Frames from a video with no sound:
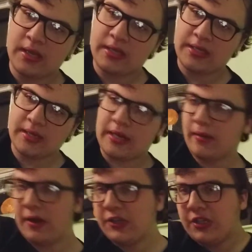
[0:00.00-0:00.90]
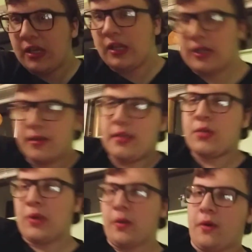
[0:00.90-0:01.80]
Watching a lot of these
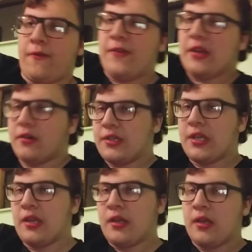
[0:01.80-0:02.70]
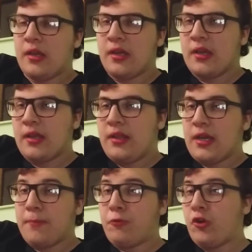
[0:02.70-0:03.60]
werewolf videos,
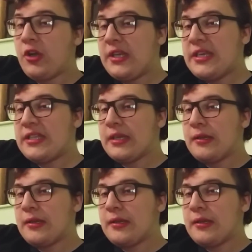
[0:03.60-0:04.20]
they're pretty